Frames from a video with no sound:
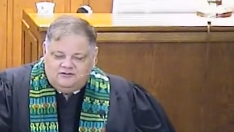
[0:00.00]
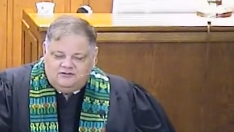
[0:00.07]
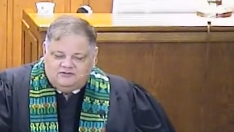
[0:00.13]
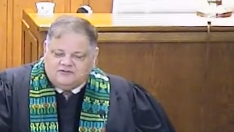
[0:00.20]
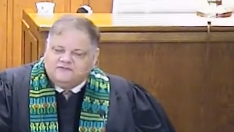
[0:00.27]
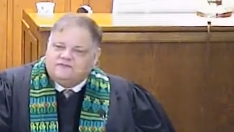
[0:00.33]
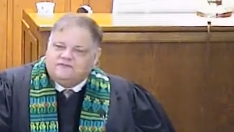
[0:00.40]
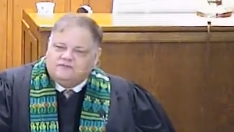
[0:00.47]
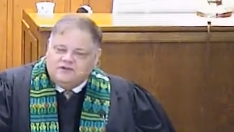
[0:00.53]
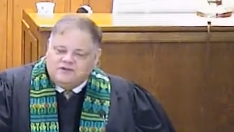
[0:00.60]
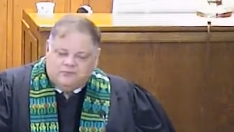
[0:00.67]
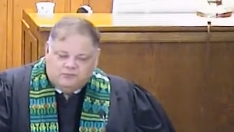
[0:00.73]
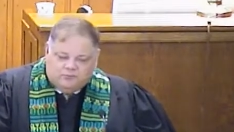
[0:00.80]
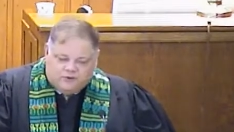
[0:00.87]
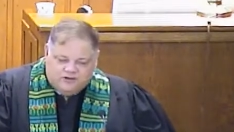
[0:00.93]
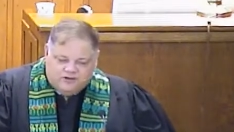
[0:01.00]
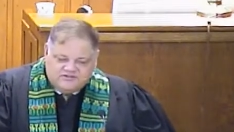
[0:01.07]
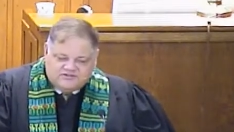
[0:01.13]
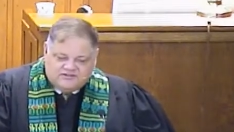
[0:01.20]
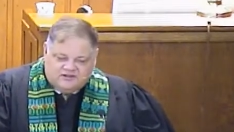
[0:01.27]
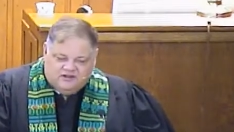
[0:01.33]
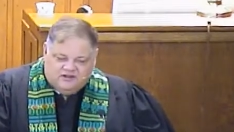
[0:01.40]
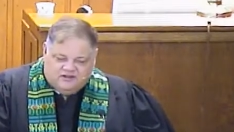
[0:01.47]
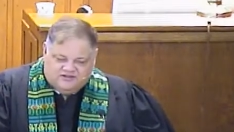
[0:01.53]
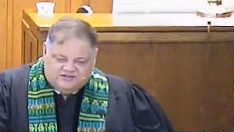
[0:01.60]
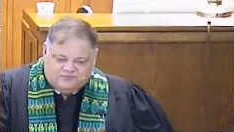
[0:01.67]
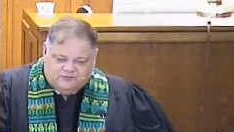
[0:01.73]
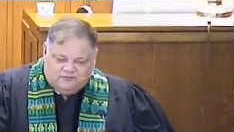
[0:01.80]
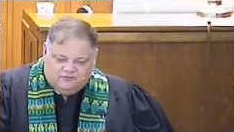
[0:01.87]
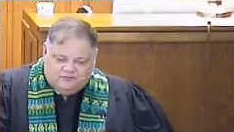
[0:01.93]
to fully embrace the
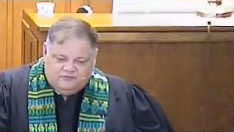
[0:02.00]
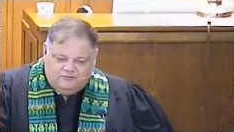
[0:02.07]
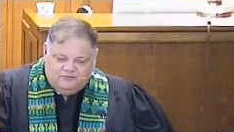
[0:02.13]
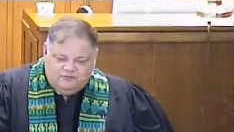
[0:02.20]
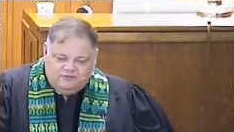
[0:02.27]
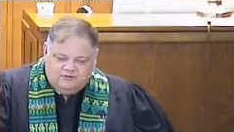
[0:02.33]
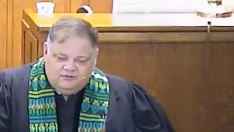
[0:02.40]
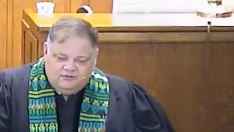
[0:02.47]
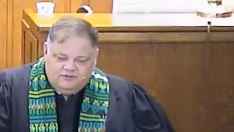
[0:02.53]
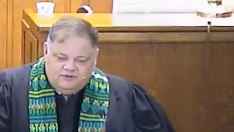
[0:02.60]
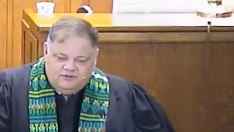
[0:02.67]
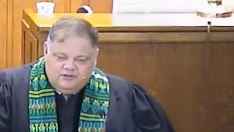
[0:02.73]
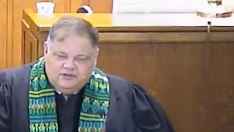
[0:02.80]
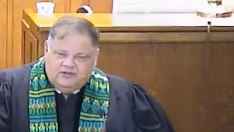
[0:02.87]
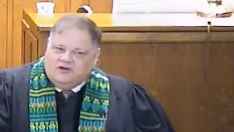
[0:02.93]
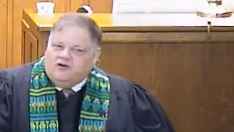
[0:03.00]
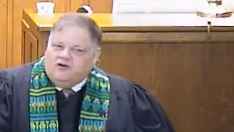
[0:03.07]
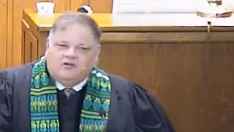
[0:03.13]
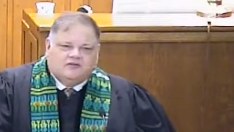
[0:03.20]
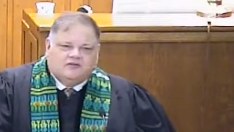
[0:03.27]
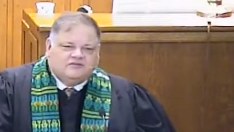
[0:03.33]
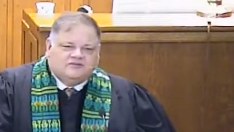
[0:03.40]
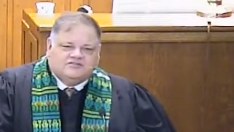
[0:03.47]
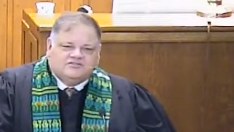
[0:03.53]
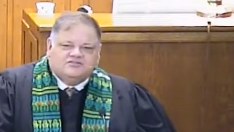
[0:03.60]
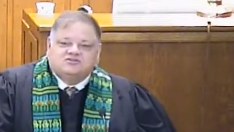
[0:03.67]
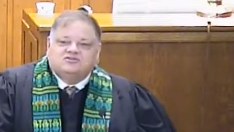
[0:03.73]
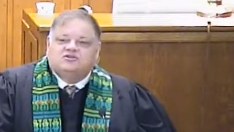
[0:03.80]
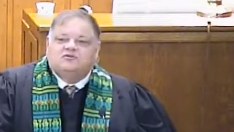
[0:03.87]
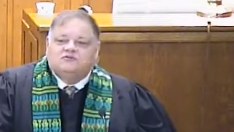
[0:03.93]
gospel and all of its
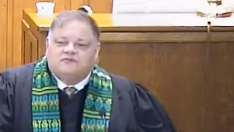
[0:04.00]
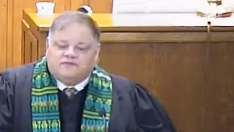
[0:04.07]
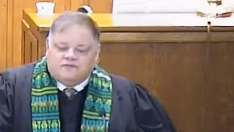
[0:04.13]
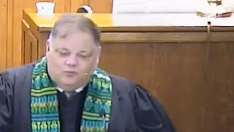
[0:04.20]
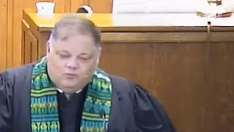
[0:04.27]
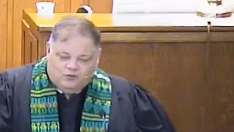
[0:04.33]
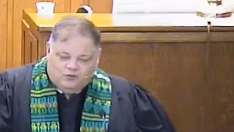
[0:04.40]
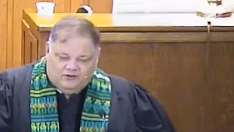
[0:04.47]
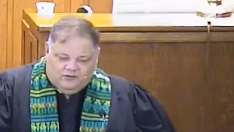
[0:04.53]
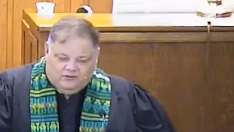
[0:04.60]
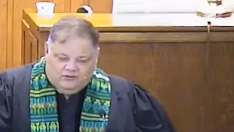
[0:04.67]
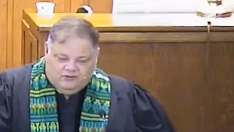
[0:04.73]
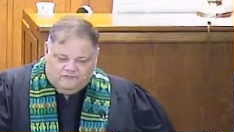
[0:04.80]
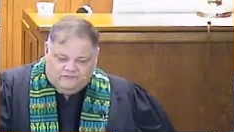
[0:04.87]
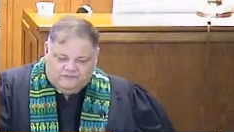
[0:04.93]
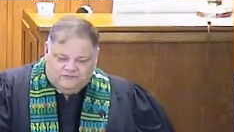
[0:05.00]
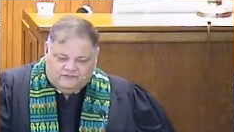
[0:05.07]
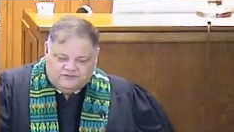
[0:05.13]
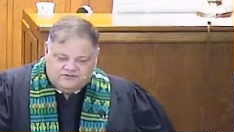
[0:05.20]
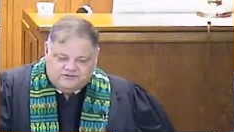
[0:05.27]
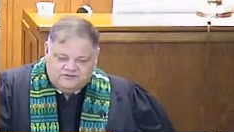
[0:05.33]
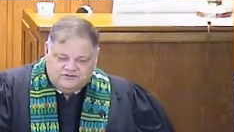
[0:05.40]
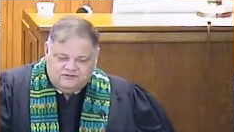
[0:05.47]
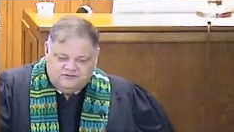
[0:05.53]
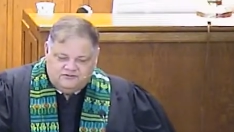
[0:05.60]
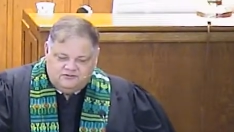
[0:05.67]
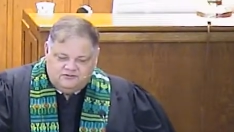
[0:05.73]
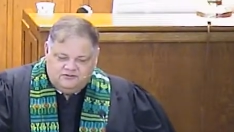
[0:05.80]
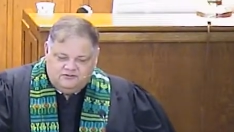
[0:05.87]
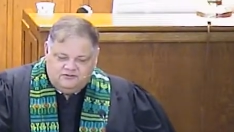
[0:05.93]
two for one offers,
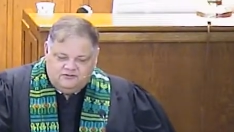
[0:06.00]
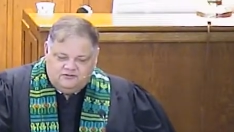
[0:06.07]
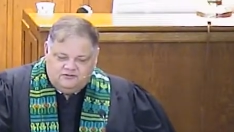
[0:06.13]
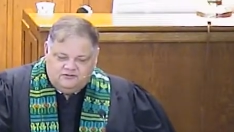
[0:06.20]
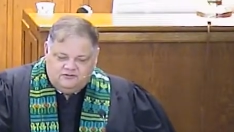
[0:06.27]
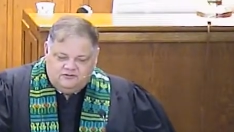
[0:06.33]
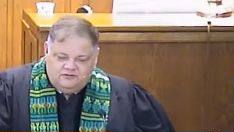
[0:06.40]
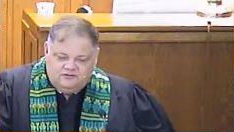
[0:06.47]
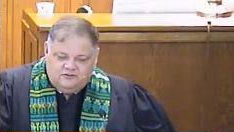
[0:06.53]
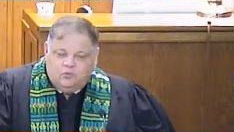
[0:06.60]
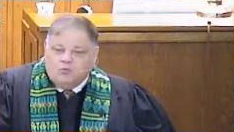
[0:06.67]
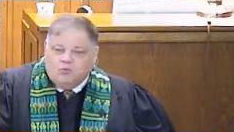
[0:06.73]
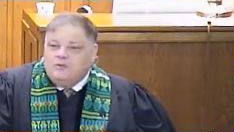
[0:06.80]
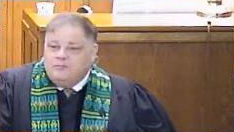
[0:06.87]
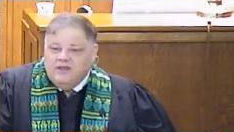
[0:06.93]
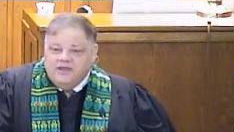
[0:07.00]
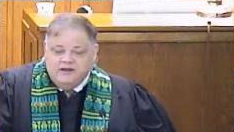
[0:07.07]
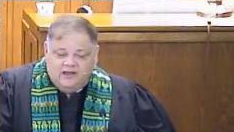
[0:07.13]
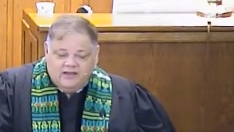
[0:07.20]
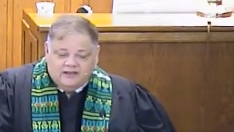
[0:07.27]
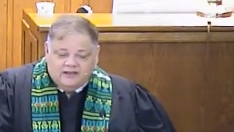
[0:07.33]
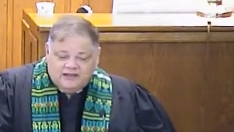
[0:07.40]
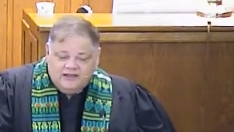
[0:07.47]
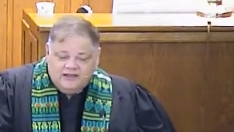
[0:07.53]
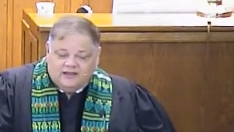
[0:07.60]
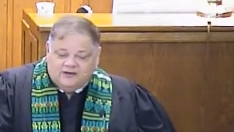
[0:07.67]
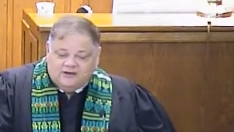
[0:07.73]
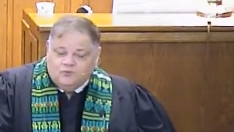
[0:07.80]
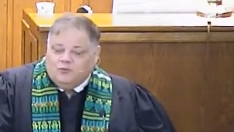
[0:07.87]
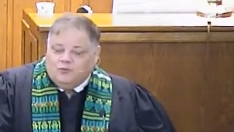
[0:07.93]
we may not
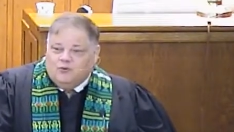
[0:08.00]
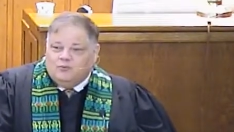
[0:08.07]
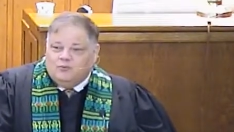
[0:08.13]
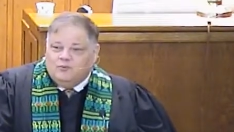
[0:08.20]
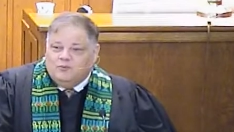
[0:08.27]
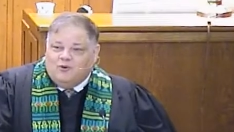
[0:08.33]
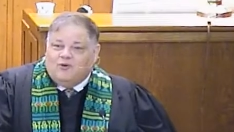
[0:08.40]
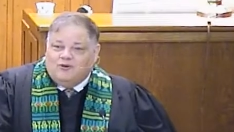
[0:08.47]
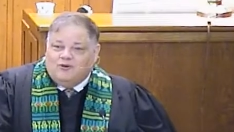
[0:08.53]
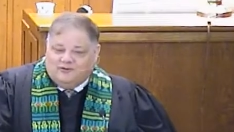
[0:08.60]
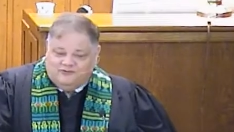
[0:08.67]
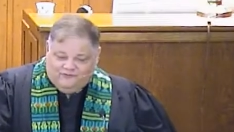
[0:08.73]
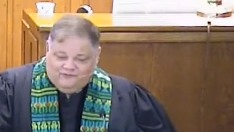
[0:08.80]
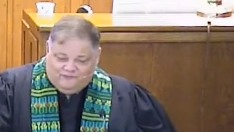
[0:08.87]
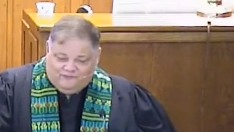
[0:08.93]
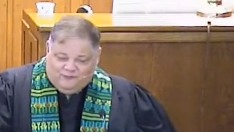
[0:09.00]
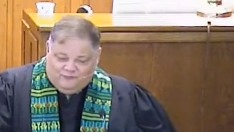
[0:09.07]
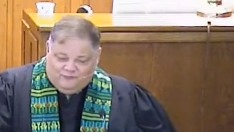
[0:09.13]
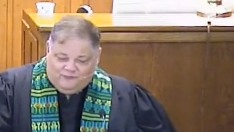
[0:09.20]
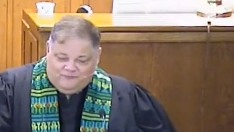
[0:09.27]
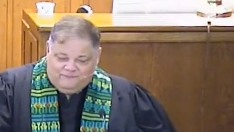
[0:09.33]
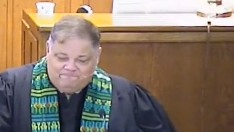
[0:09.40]
get what we bargained for.